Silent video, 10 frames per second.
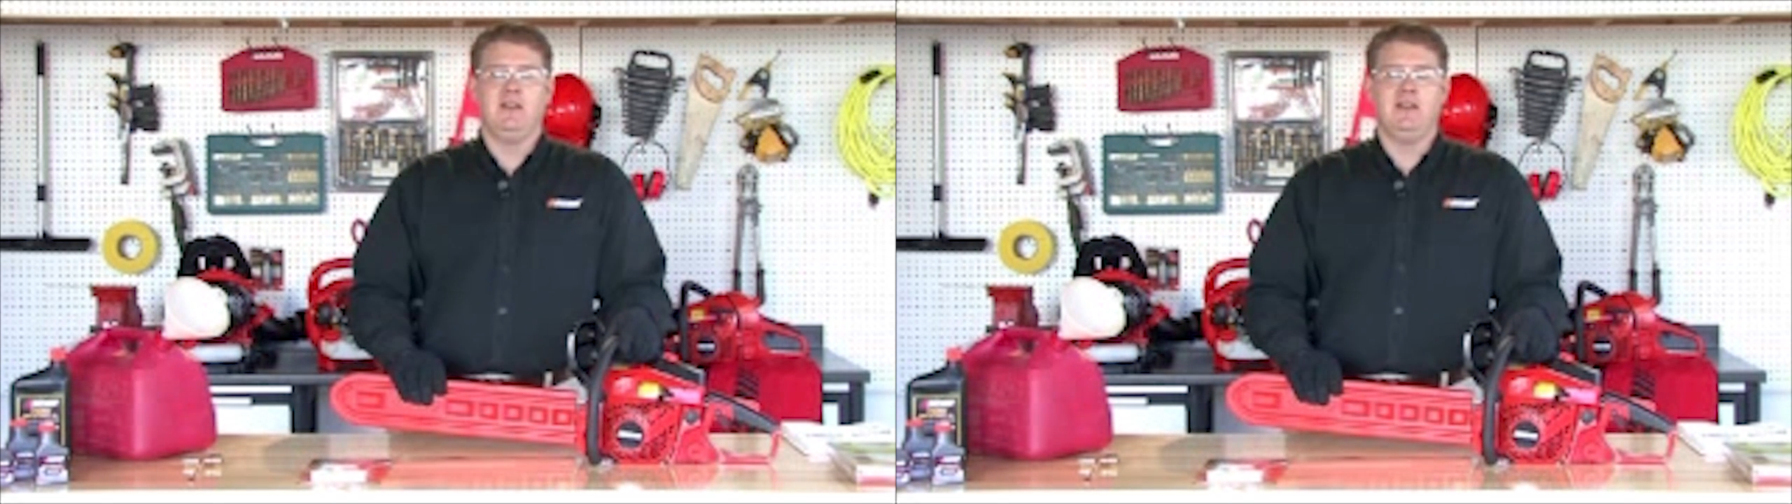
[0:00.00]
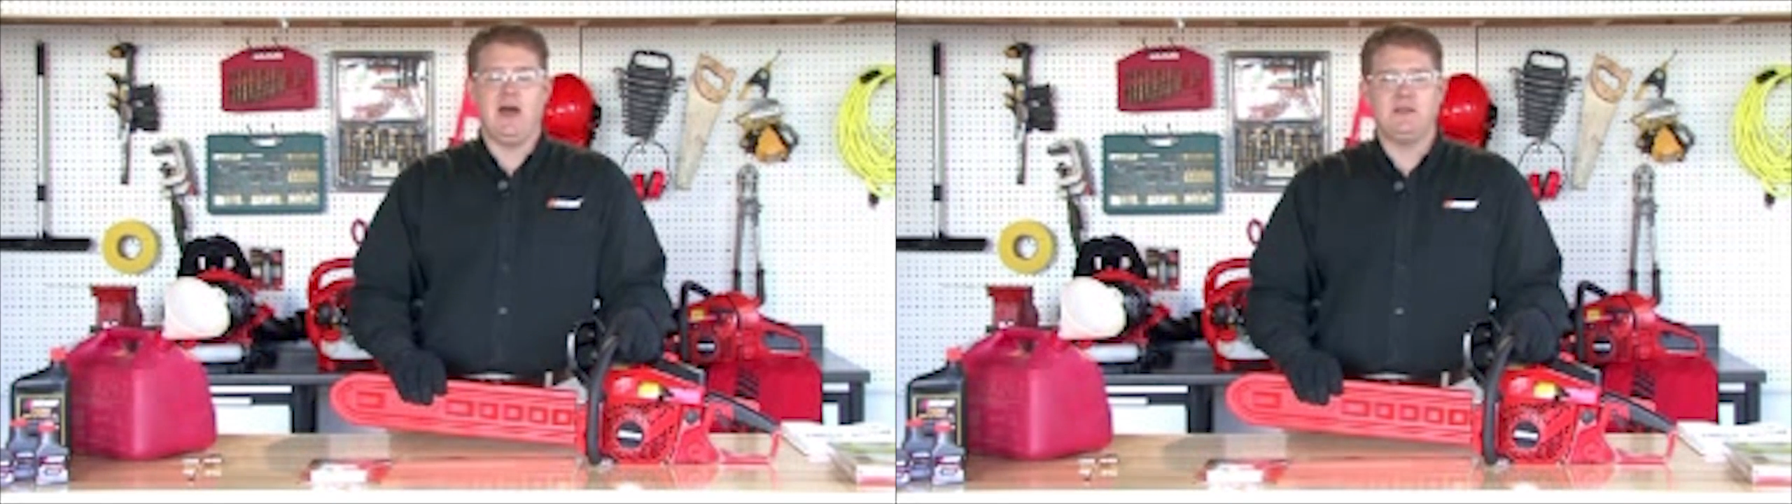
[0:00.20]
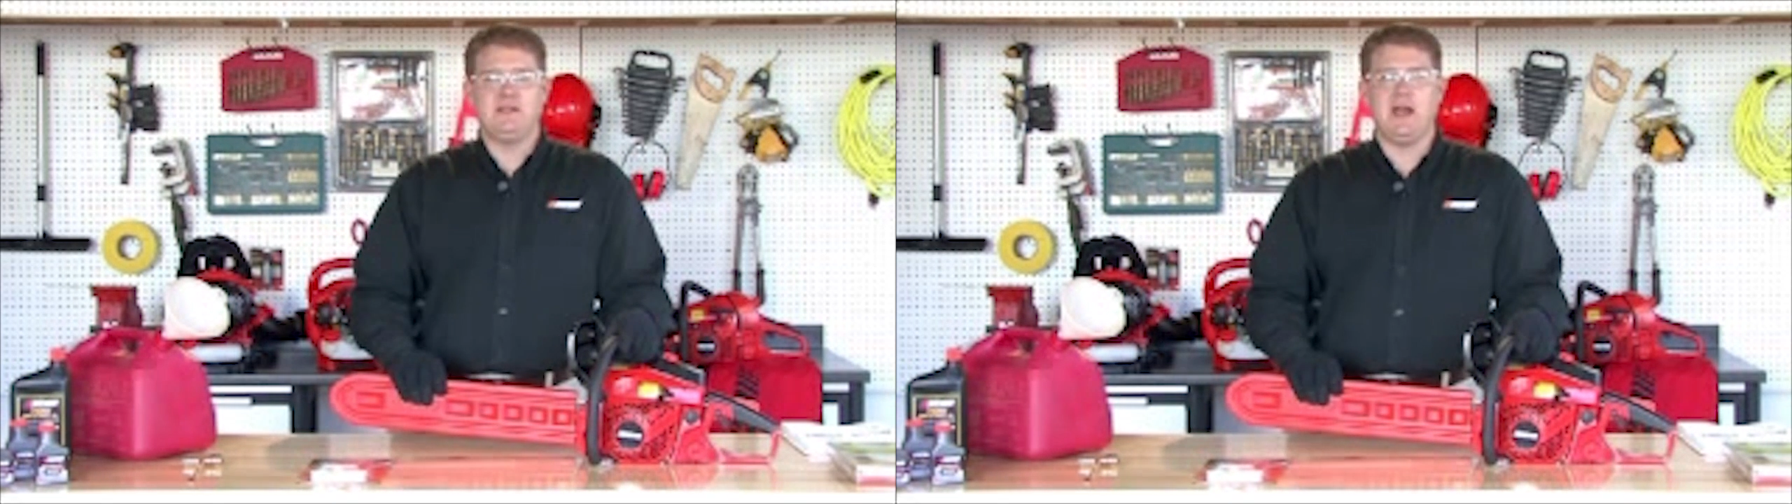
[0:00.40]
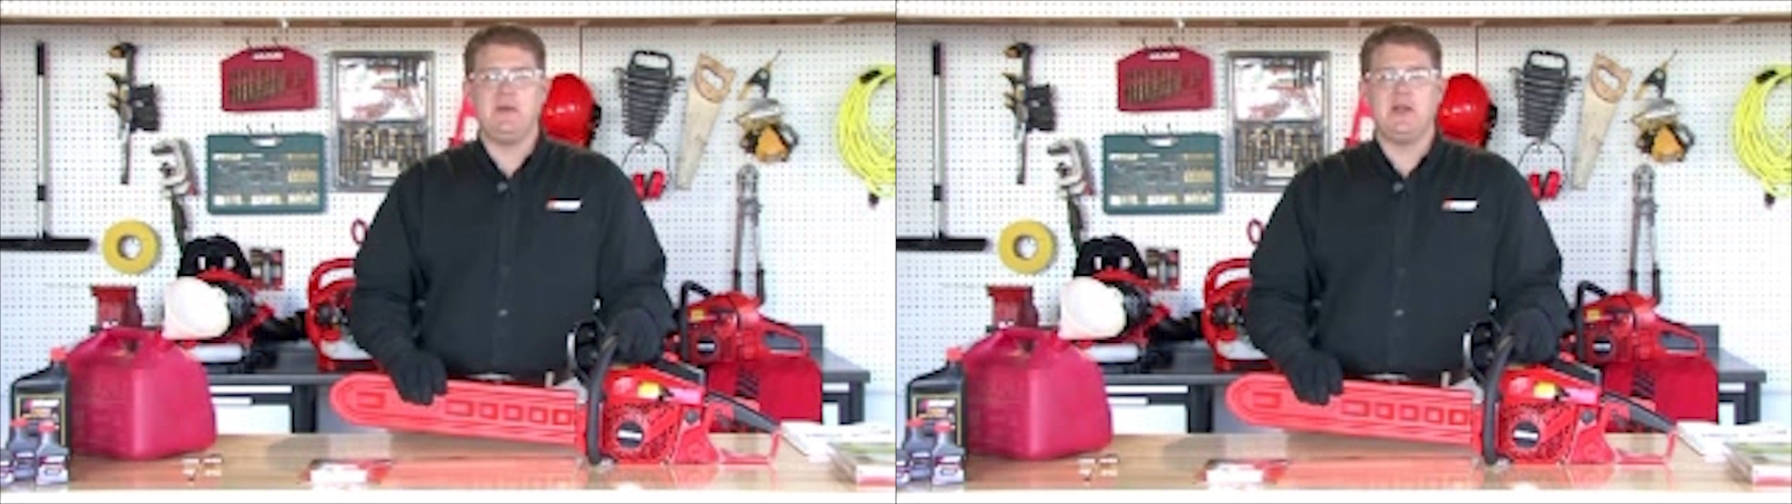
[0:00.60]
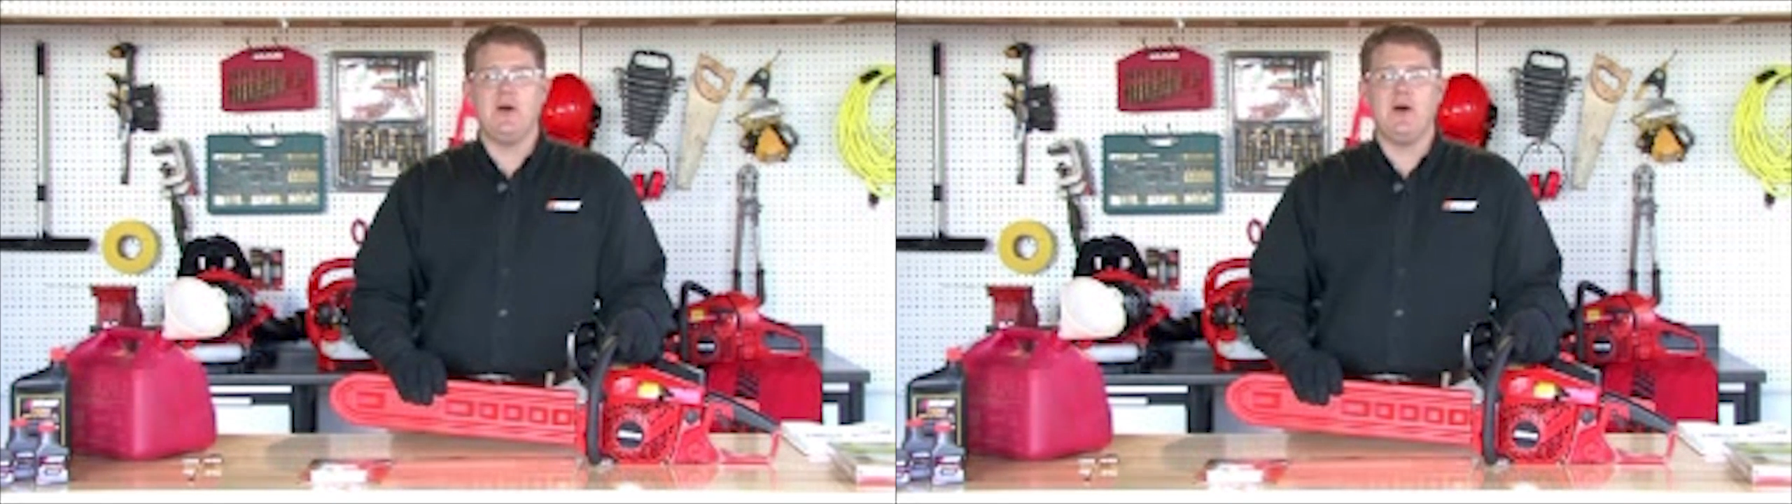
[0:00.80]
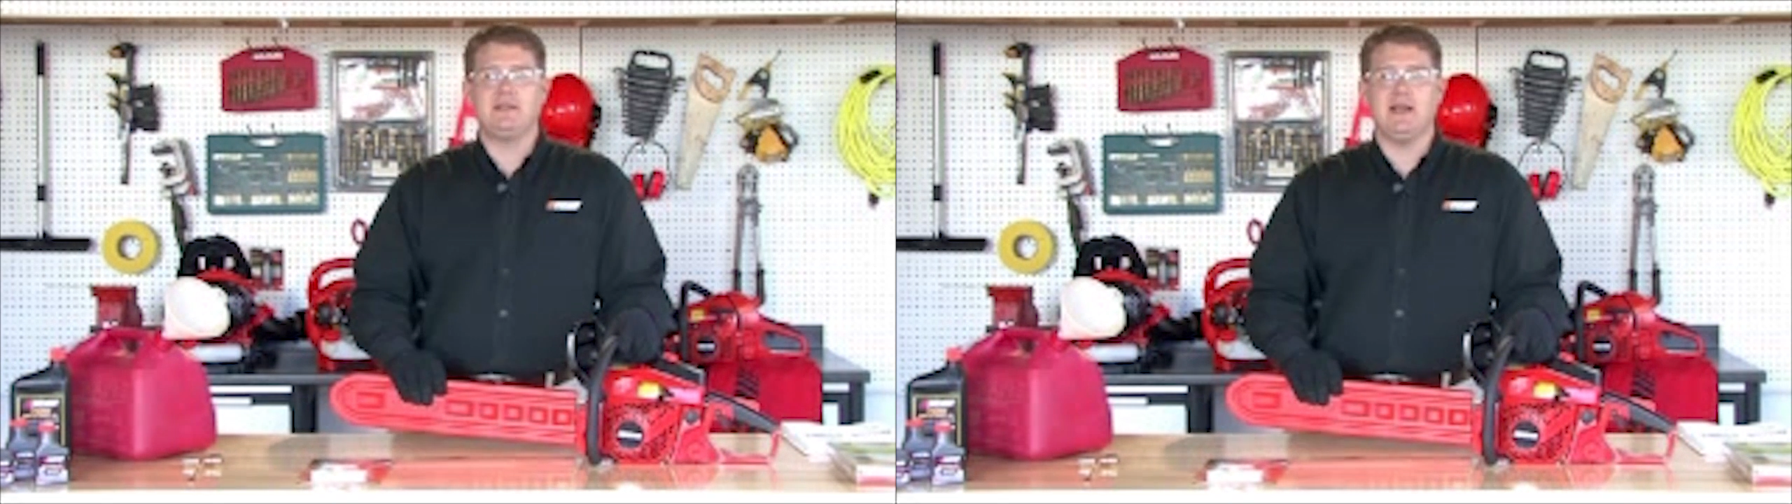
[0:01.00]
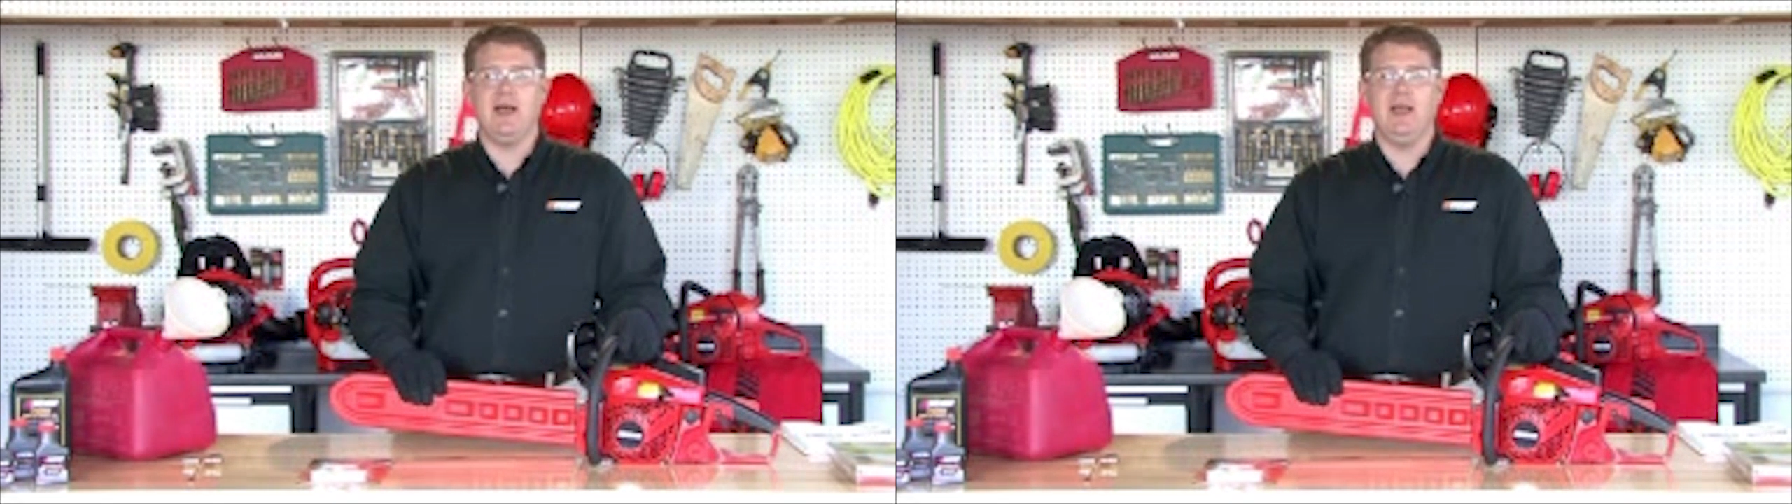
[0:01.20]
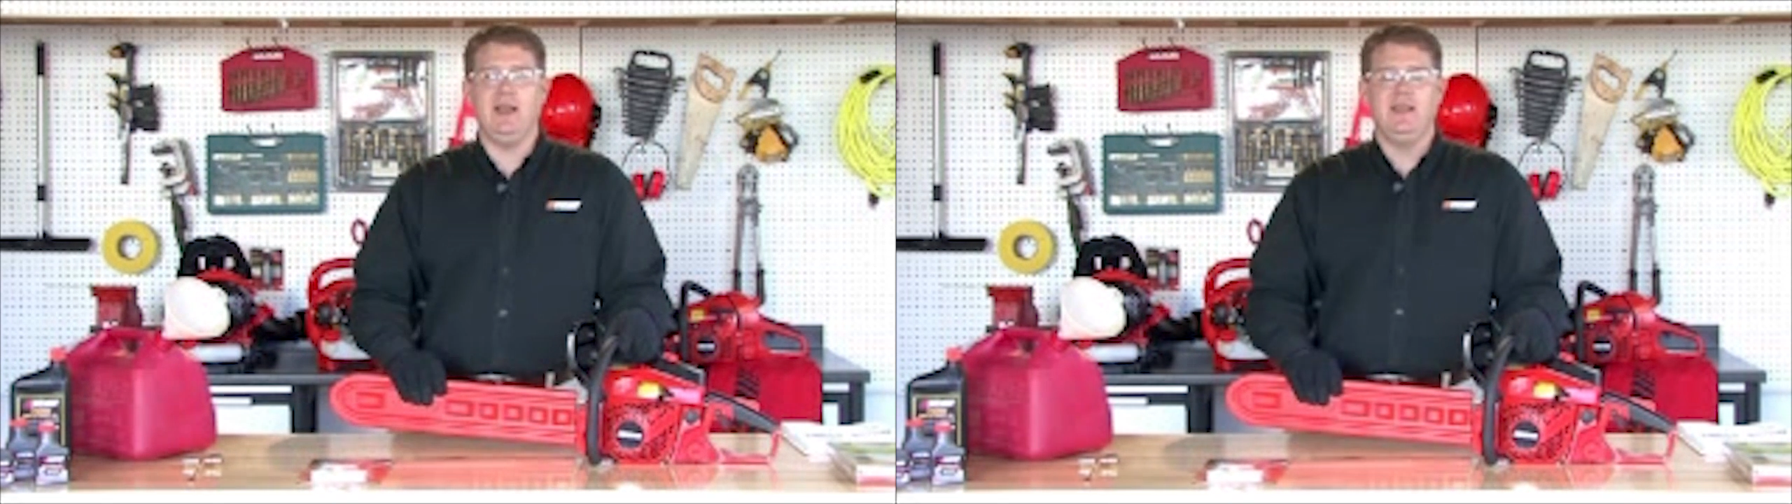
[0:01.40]
Now it's time to go
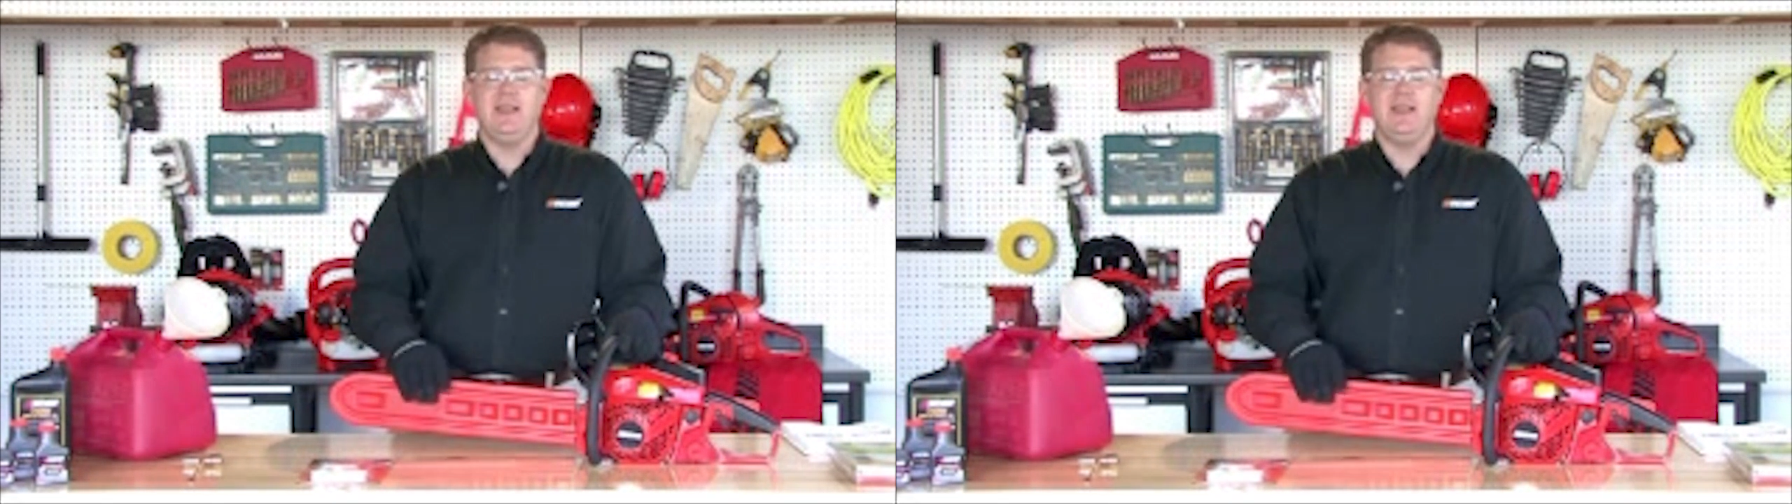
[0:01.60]
outside